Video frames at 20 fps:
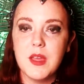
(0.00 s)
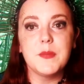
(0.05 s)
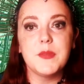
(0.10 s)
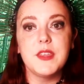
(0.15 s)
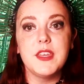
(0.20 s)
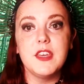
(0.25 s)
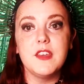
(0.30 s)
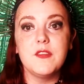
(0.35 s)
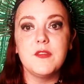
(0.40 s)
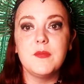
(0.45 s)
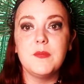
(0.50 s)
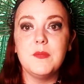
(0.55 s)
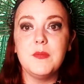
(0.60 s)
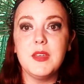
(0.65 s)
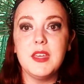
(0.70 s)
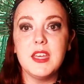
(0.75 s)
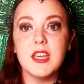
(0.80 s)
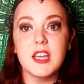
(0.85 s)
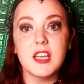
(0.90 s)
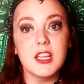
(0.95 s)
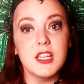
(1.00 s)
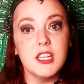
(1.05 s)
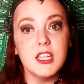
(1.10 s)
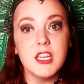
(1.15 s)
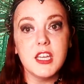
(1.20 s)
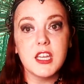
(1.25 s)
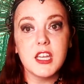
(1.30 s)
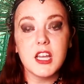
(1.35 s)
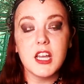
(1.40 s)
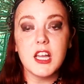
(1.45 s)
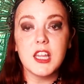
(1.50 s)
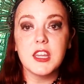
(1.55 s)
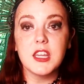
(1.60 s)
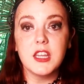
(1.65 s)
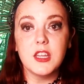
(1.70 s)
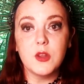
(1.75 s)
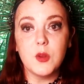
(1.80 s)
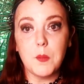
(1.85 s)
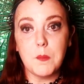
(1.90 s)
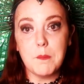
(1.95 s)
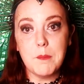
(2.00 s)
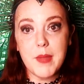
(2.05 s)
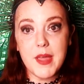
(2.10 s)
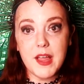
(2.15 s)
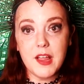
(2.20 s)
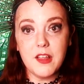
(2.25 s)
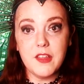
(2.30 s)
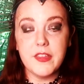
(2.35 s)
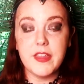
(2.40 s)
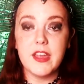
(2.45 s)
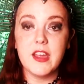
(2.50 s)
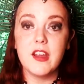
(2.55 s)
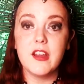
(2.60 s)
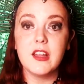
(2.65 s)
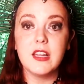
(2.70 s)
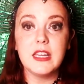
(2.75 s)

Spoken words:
Give me a click on the little bell there.